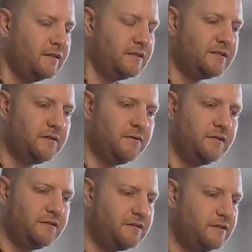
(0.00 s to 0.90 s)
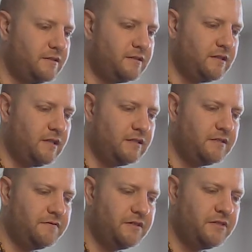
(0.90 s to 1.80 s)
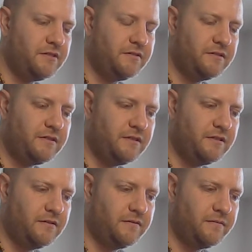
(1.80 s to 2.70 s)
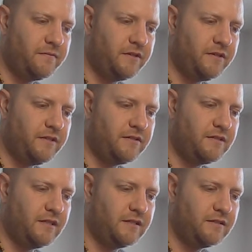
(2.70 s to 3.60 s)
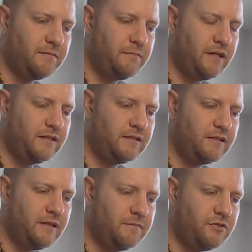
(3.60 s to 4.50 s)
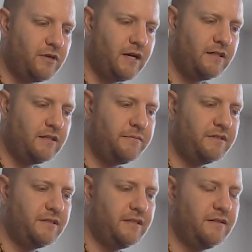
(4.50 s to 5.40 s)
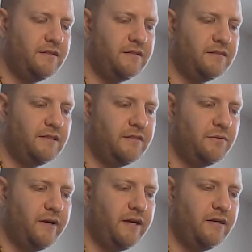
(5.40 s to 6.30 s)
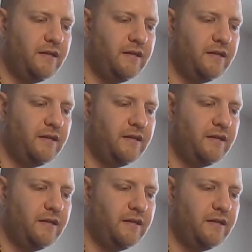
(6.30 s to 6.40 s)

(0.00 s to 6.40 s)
So there's lots of issues, with these things, but I'm trying to present these in a way